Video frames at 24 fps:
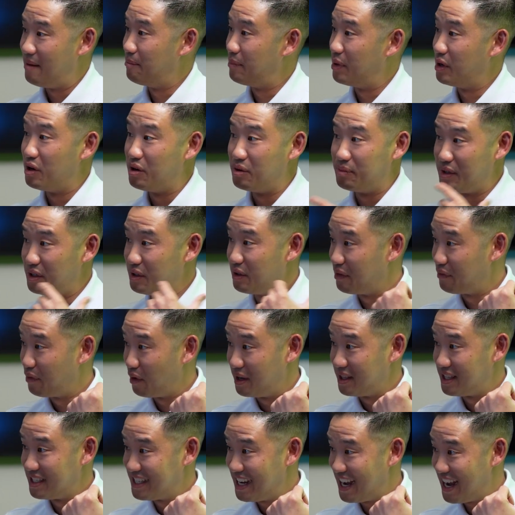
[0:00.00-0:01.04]
And boom, you
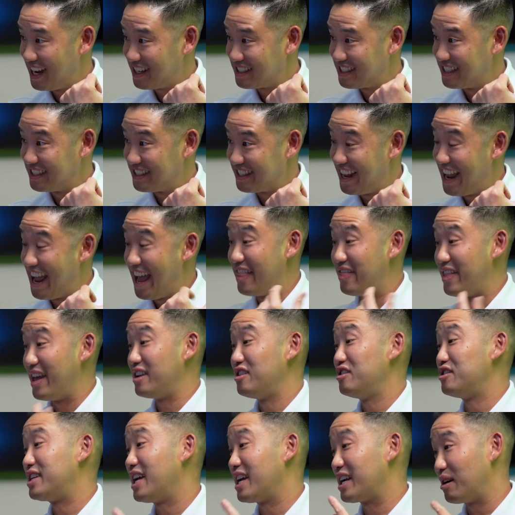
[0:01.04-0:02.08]
avoid the taxes. And
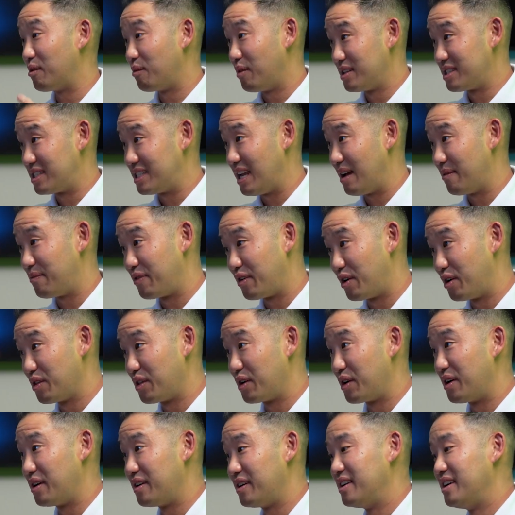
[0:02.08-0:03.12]
then you take it one step
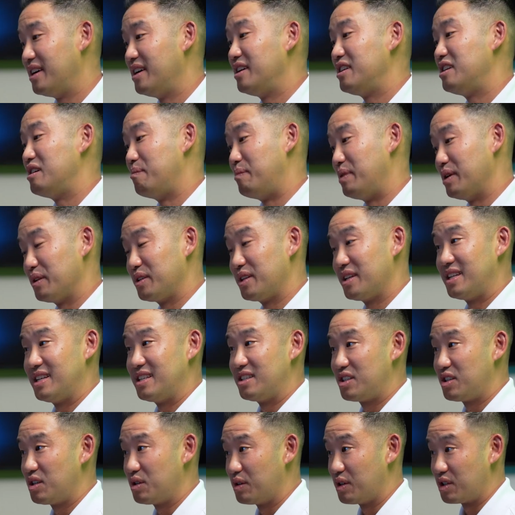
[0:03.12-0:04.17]
further, you build it
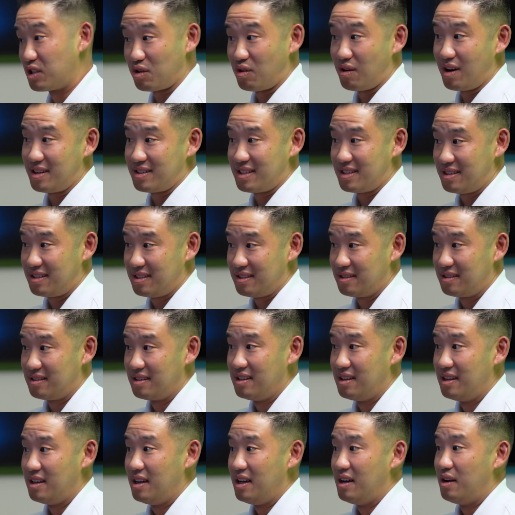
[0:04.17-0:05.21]
into a trust
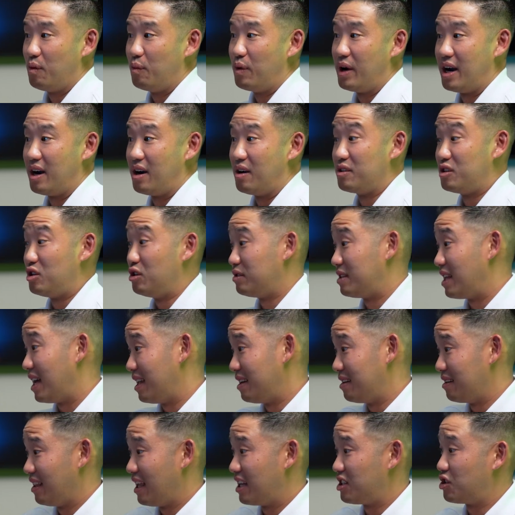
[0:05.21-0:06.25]
where you
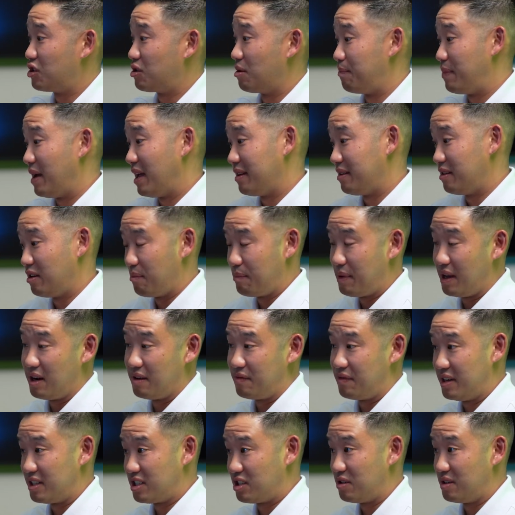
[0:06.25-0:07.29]
then let your
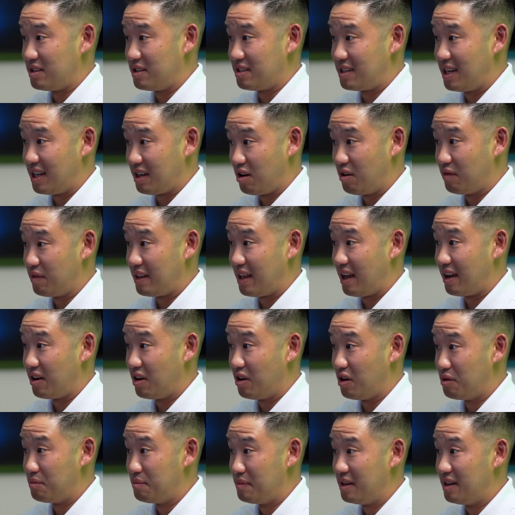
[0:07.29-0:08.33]
beneficiaries take over that
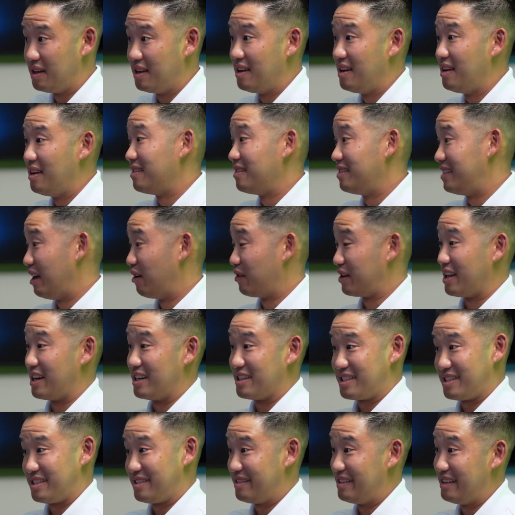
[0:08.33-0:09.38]
home. They'll get
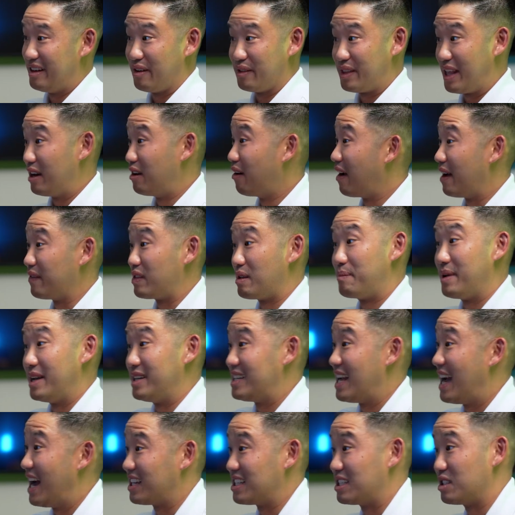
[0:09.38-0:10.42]
they don't have to pay
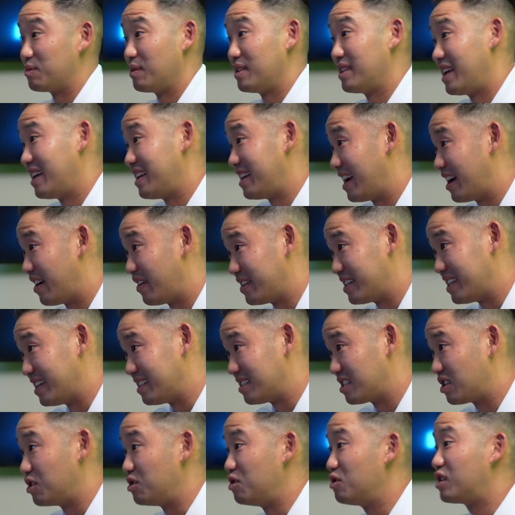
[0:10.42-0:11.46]
taxes when they inherit it.
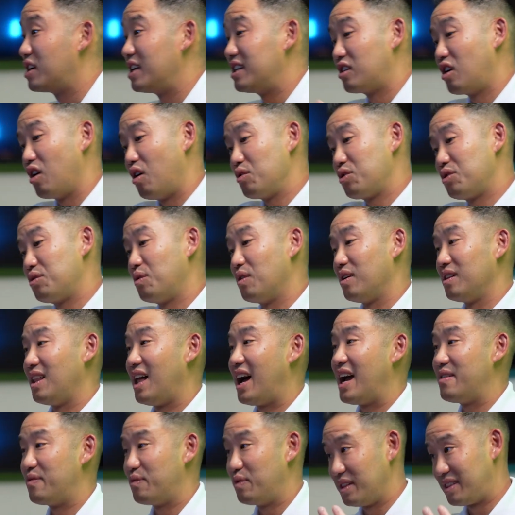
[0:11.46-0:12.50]
So you can go through a
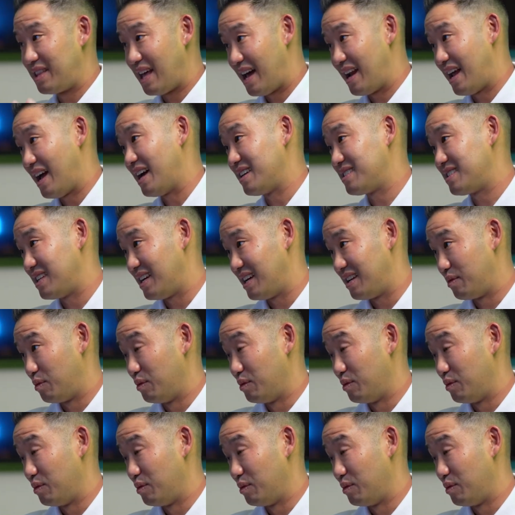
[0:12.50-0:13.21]
life with that asset.